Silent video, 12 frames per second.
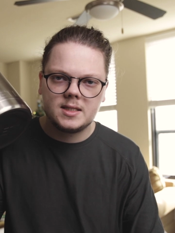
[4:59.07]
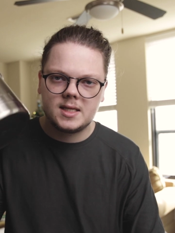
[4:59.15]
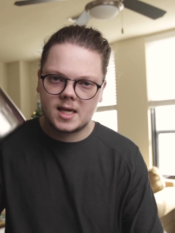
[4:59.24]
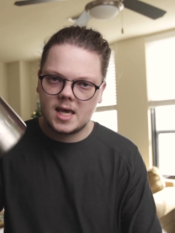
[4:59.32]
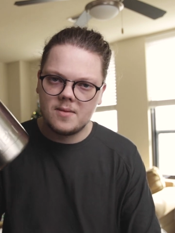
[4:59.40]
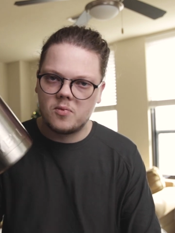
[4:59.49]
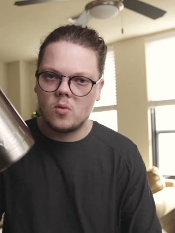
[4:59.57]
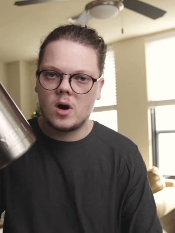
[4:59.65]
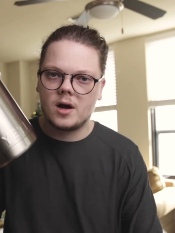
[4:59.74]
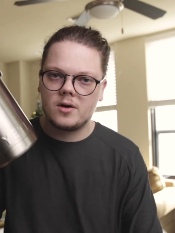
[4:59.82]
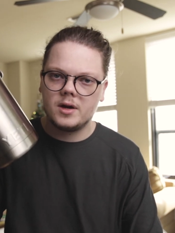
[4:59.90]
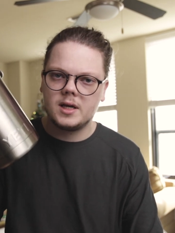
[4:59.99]
to keep
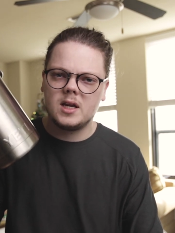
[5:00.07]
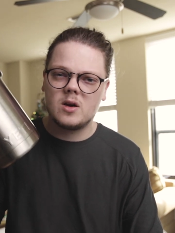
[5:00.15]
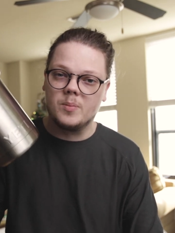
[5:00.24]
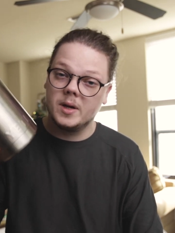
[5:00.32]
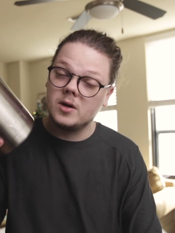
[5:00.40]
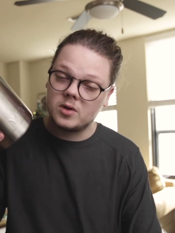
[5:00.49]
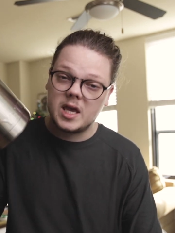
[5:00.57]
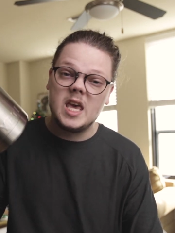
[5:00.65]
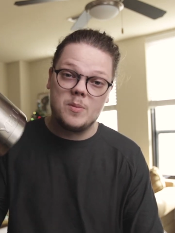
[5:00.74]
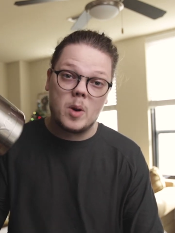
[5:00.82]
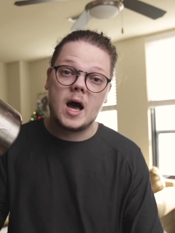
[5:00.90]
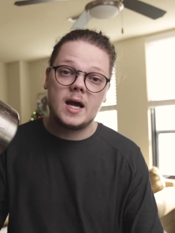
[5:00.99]
water in here, but it'll
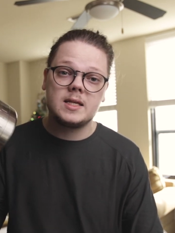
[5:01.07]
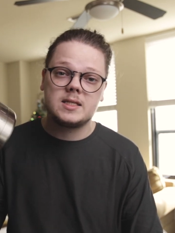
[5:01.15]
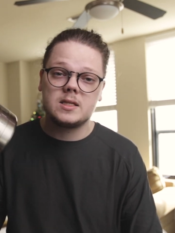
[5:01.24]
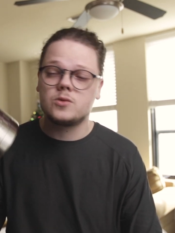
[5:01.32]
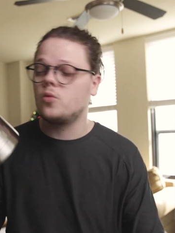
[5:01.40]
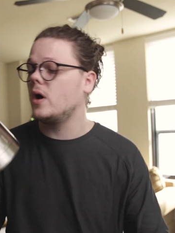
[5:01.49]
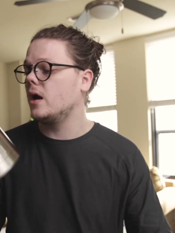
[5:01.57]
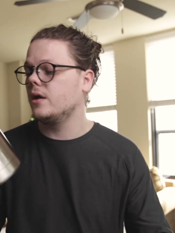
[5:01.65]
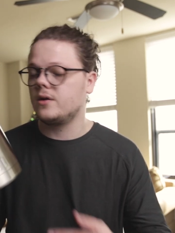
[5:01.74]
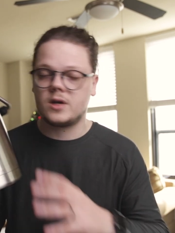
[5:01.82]
keep ice as well.